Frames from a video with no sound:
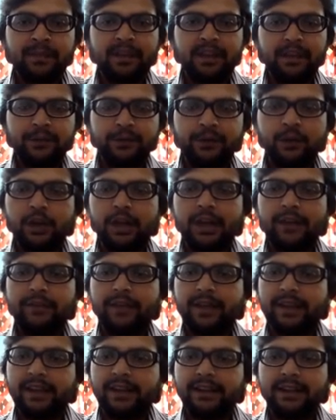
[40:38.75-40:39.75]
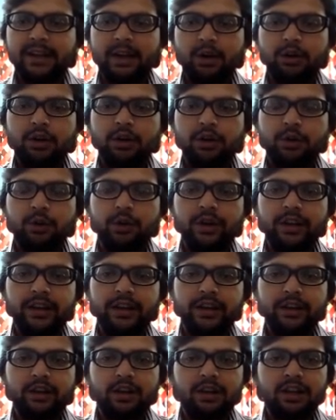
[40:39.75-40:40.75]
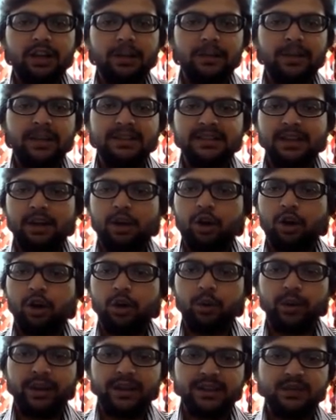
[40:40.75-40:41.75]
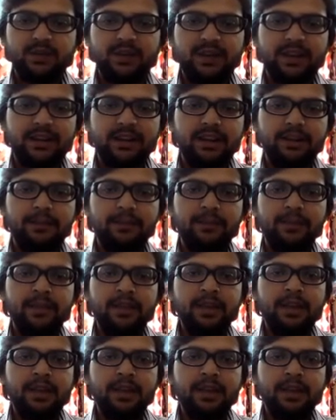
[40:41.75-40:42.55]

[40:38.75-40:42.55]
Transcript: If you have any doubt or query, your comments are always welcome.